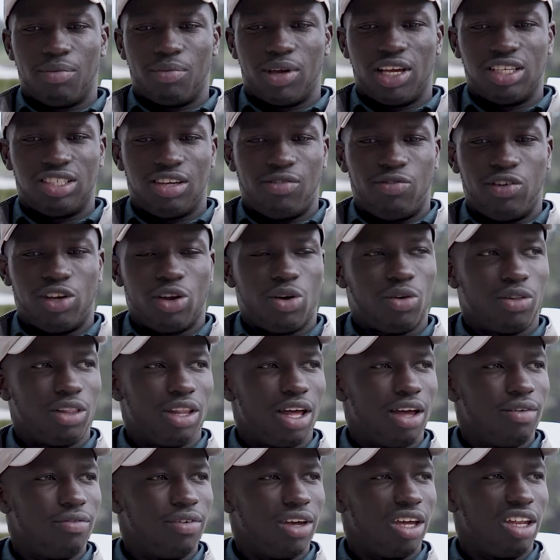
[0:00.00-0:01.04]
Because if you don't
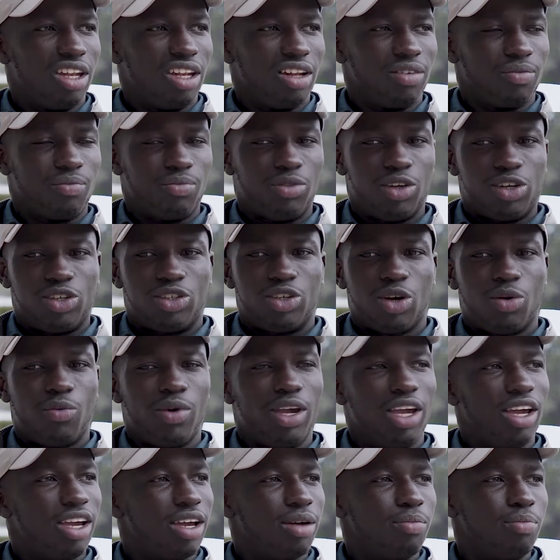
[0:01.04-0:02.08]
love it, there's no
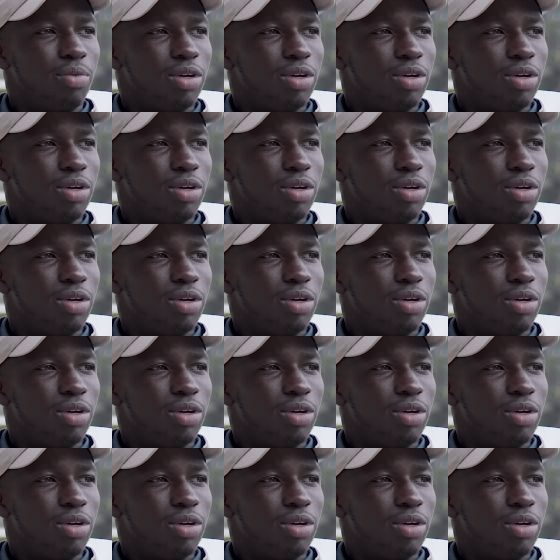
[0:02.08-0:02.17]
way you could